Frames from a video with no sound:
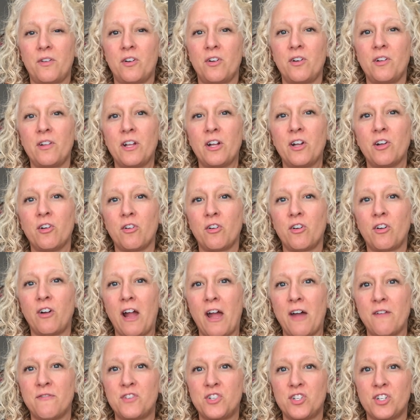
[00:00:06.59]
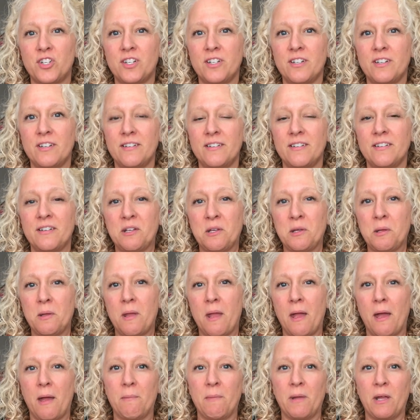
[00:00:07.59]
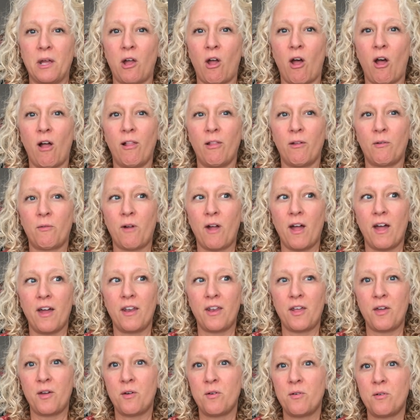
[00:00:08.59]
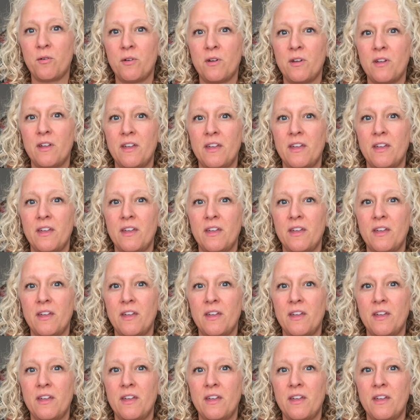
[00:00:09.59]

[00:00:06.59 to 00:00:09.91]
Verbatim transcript: Curly Girl Crafter. I'm in Colorado.